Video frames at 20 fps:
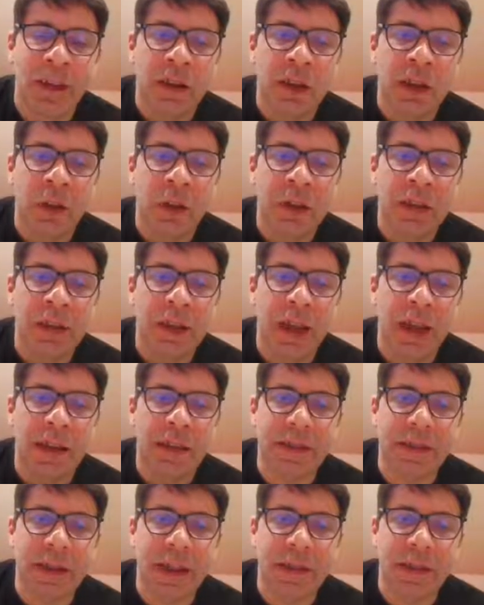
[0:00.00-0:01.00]
Queen
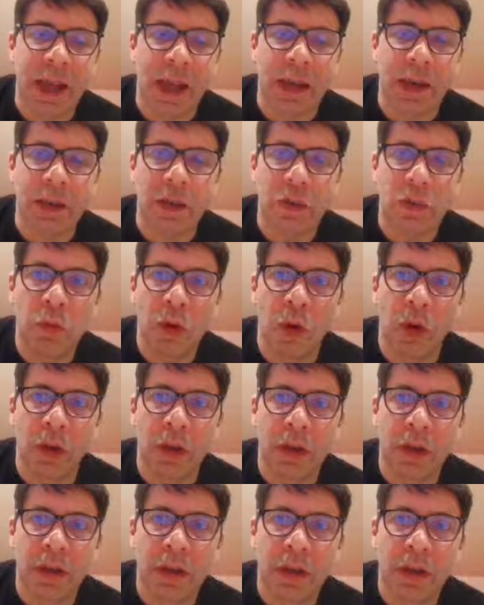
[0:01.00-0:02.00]
takes, attacking the
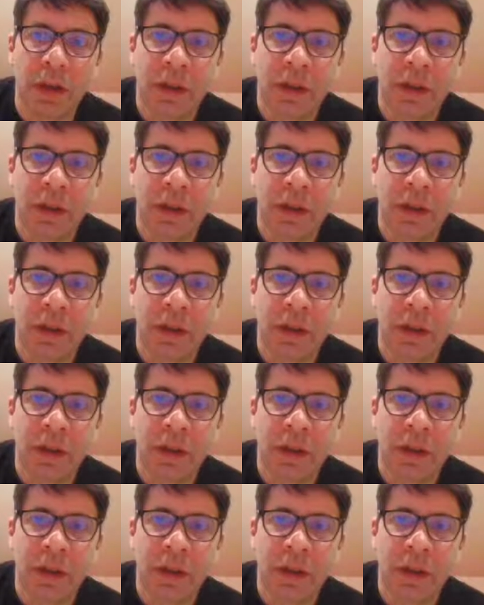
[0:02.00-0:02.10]
rook.